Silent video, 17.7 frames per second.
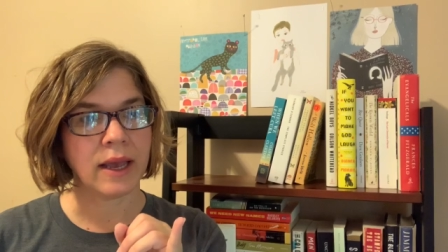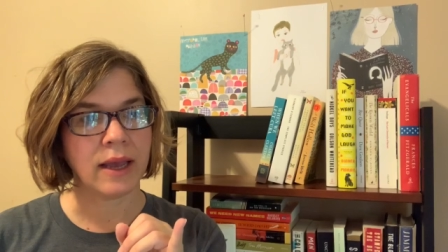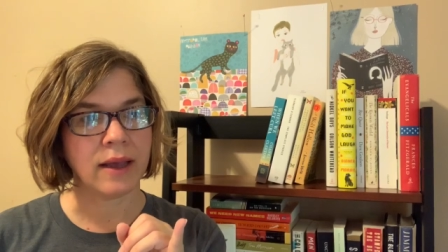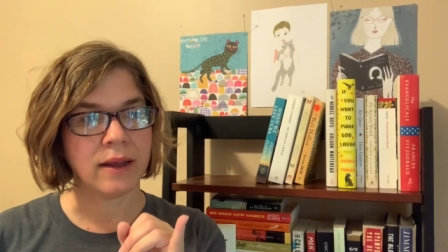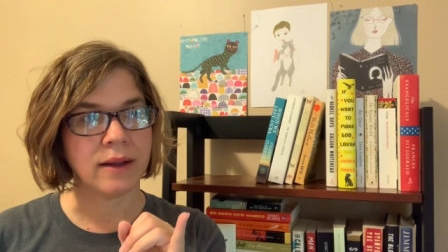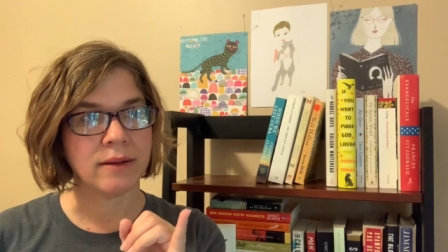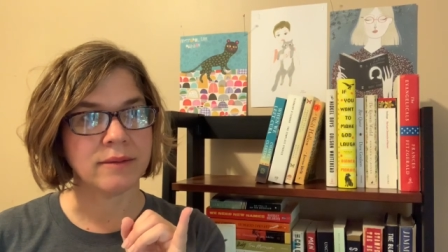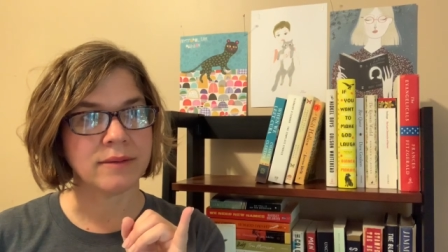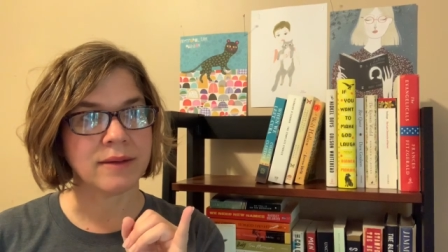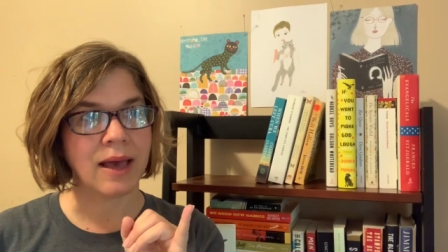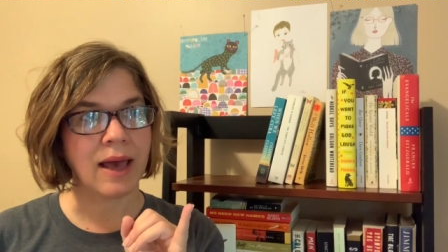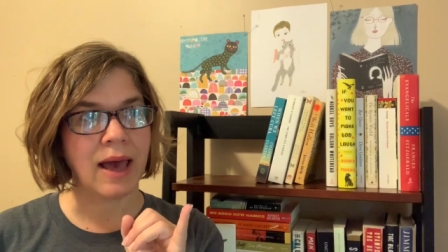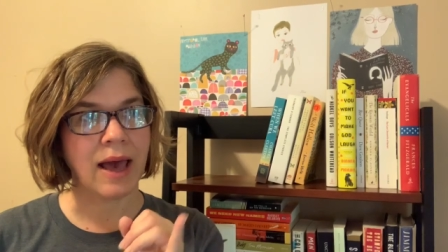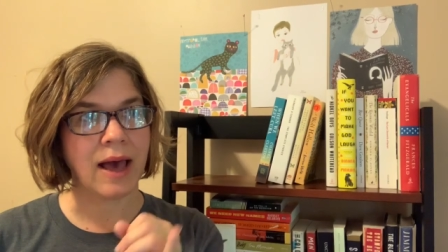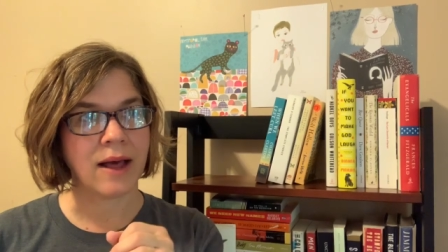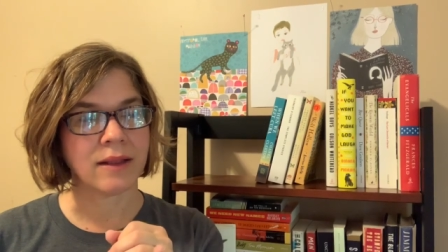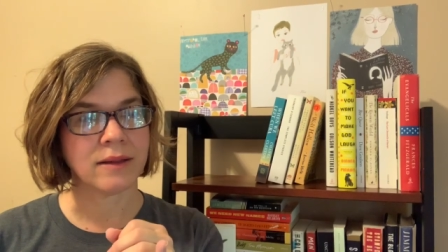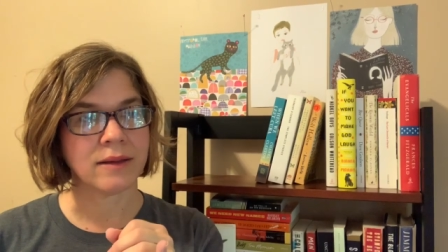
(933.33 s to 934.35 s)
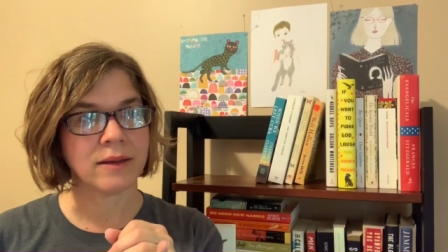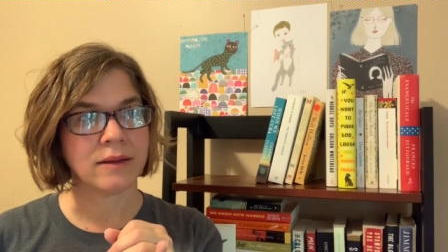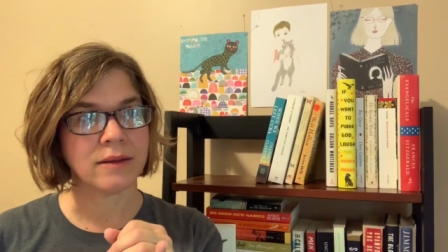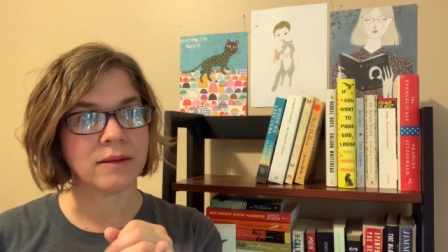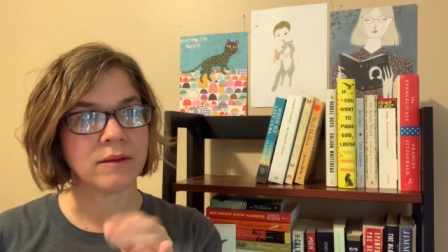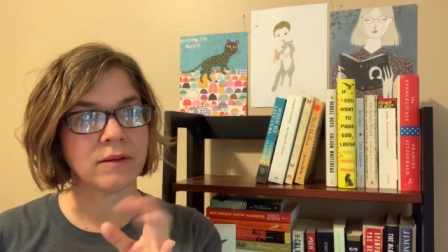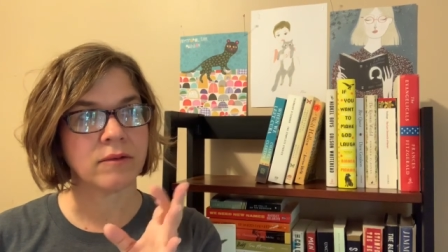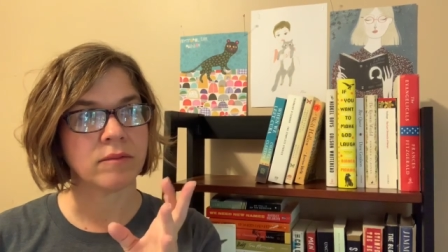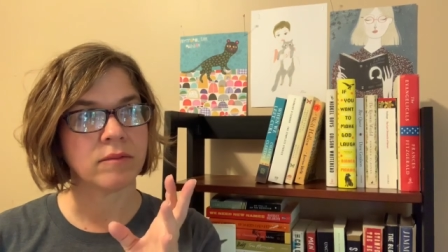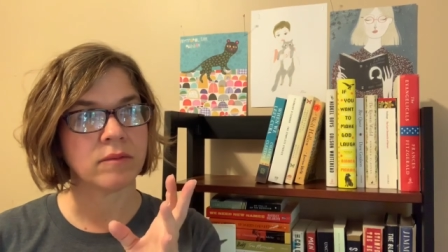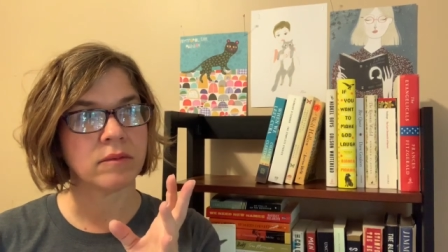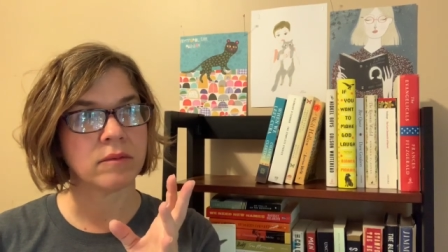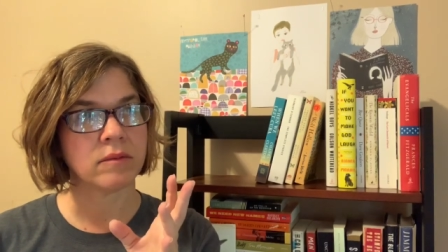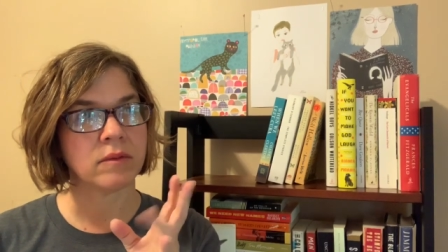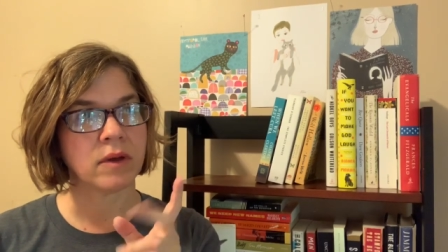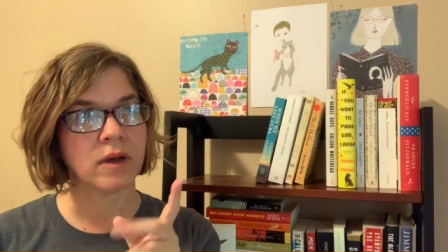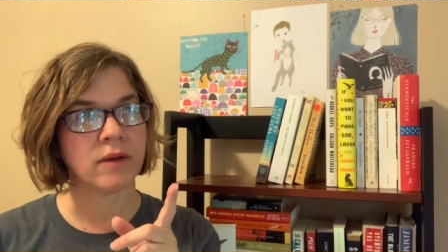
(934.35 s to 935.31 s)
and Alan,
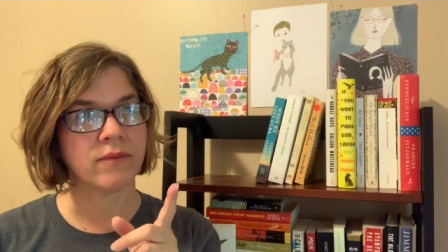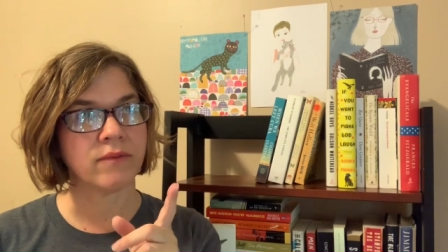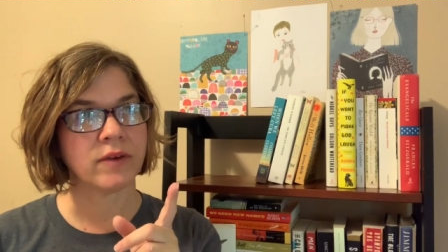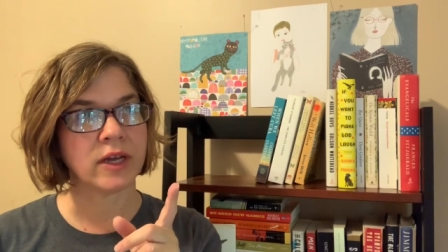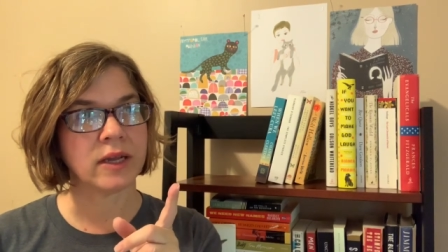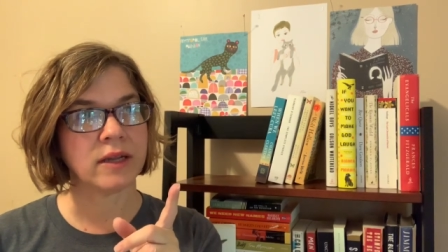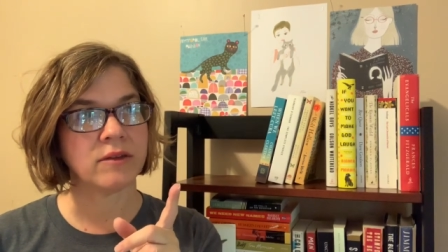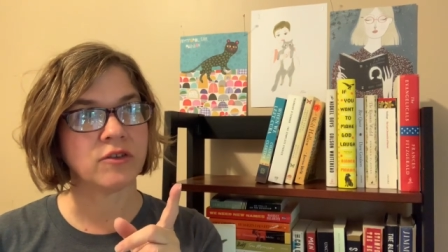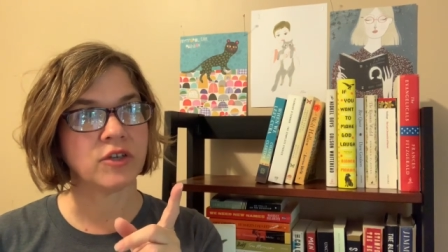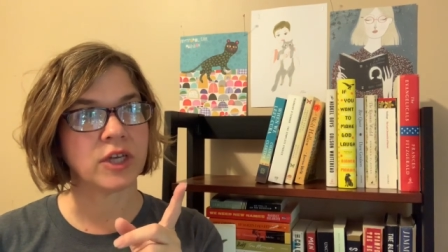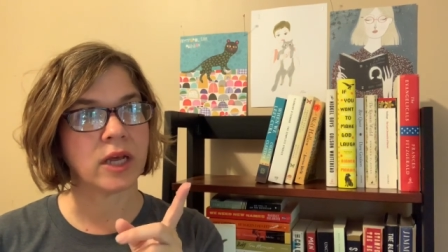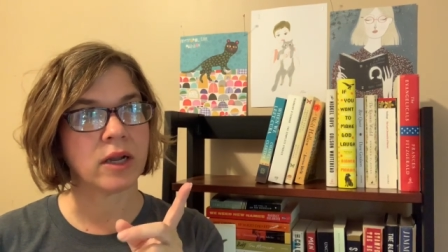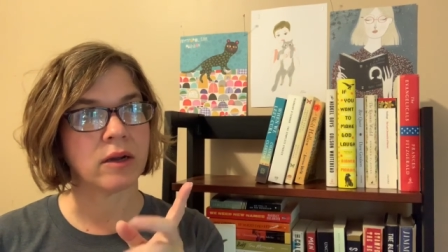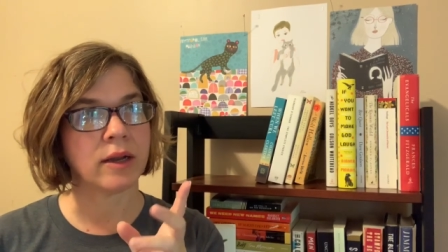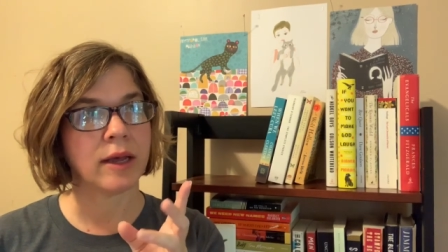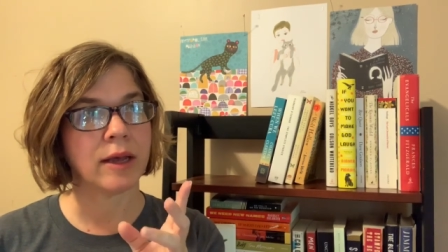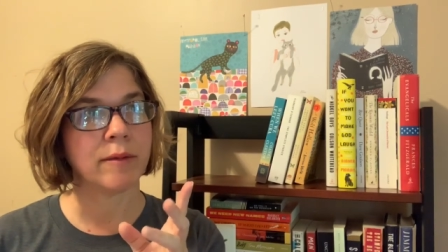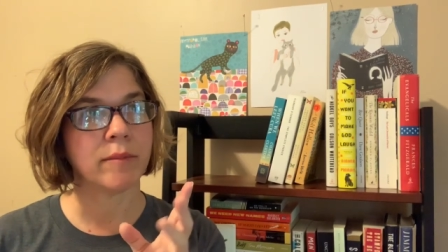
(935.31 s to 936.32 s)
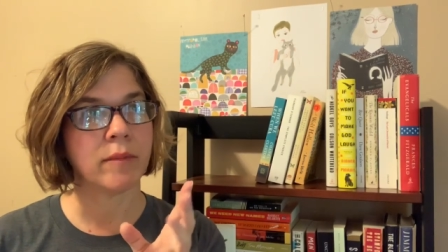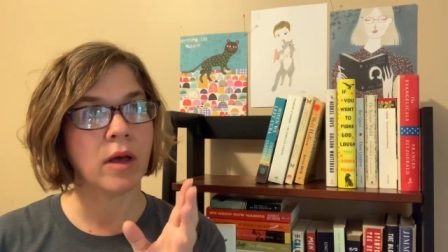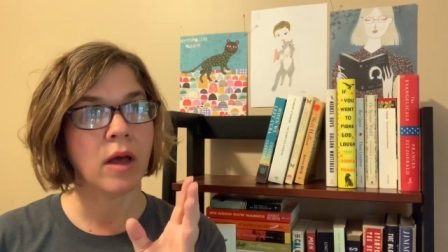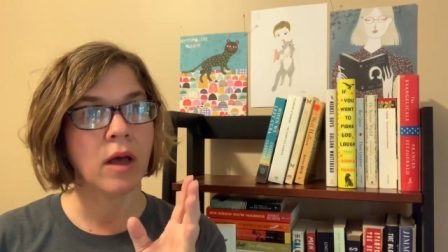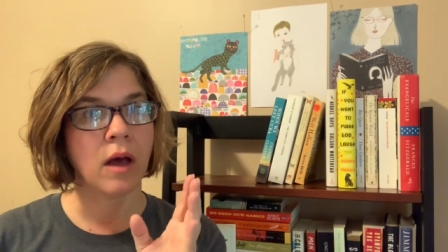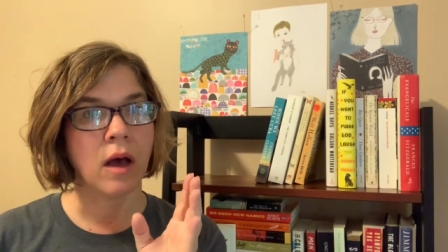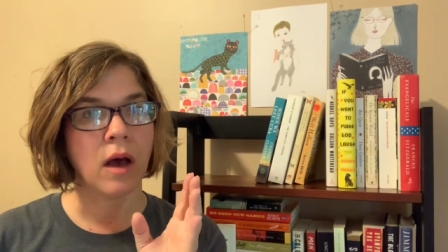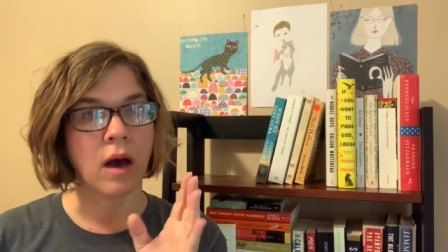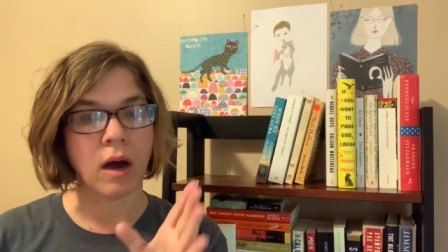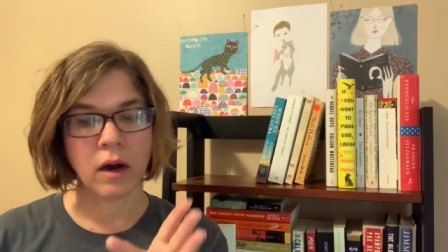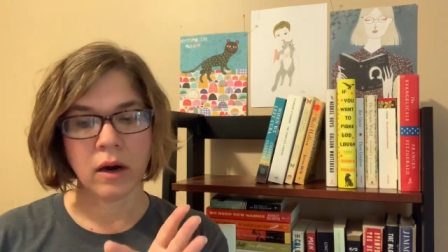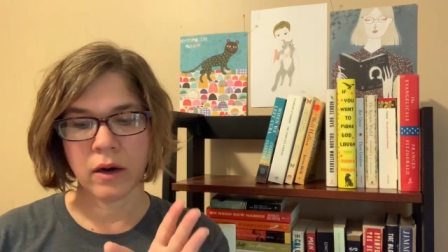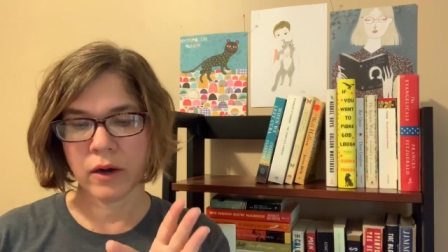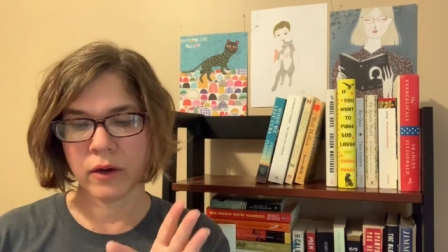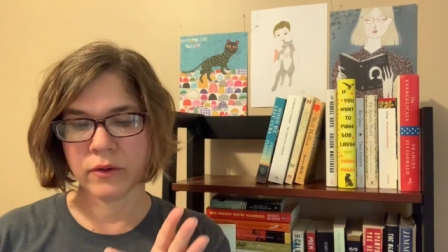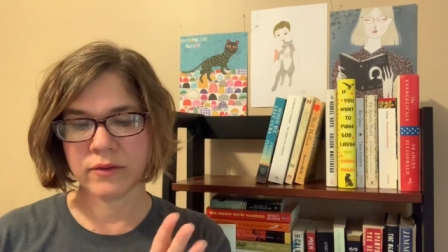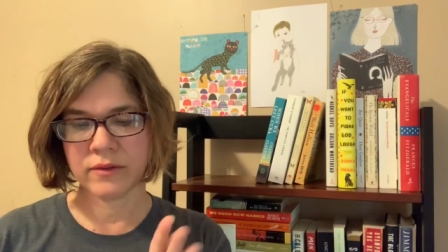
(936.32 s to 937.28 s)
I forget his channel name, are
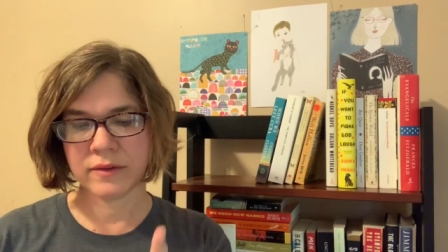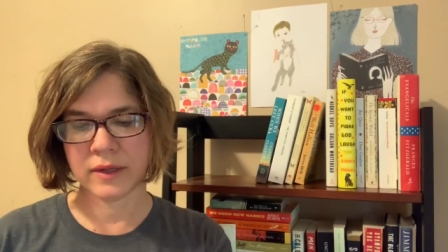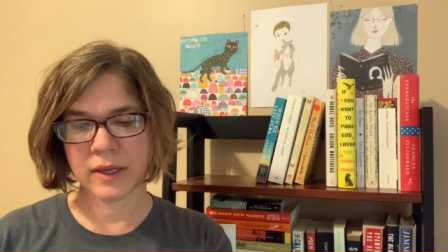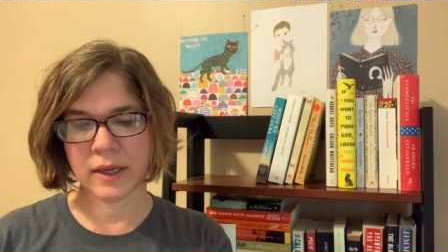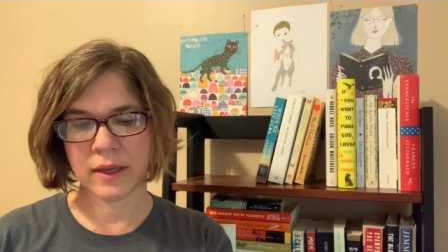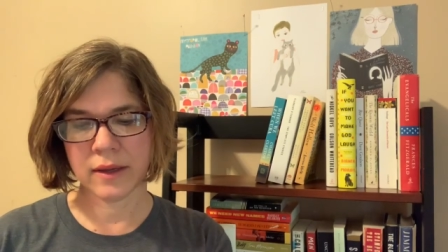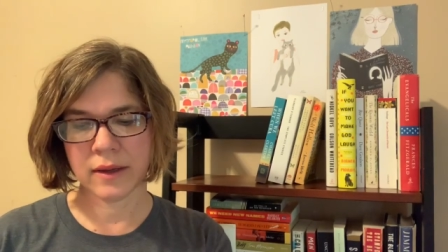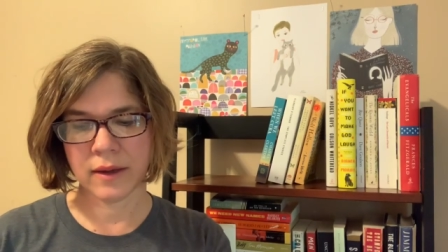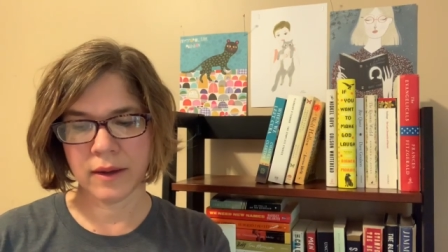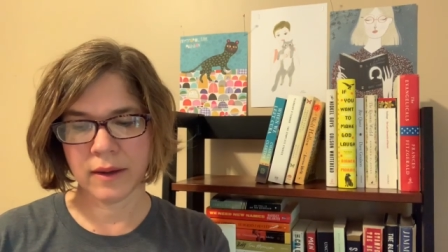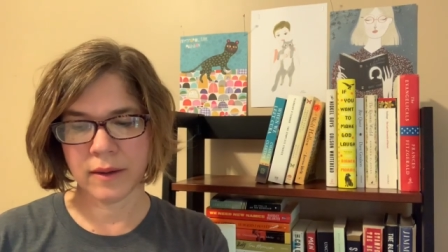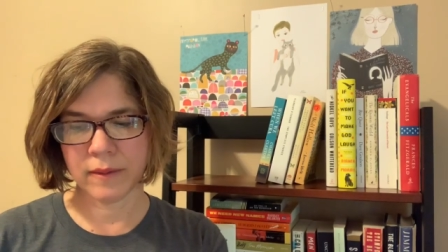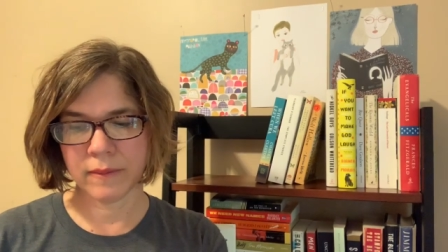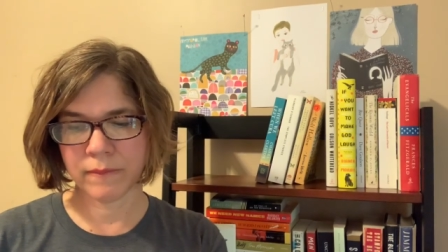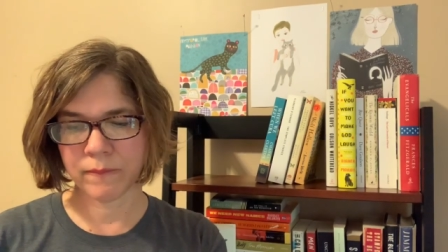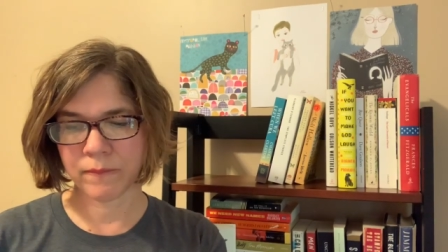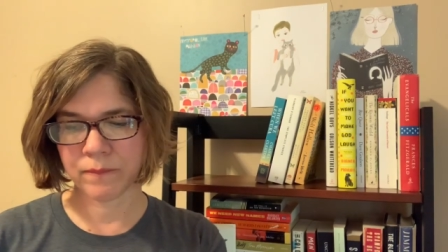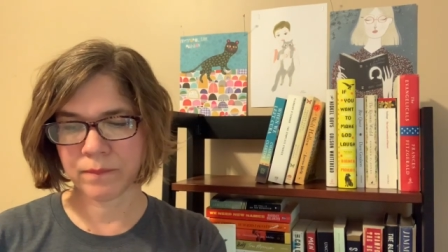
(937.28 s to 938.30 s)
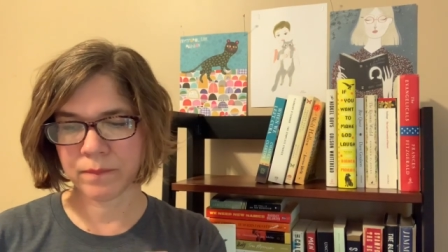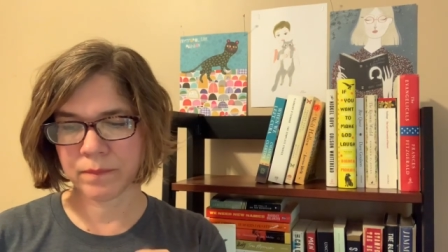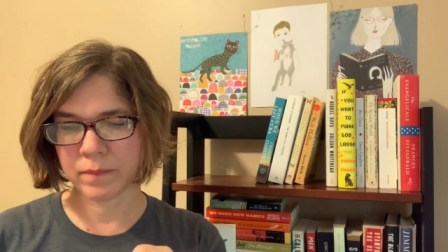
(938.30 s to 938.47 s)
hosting um,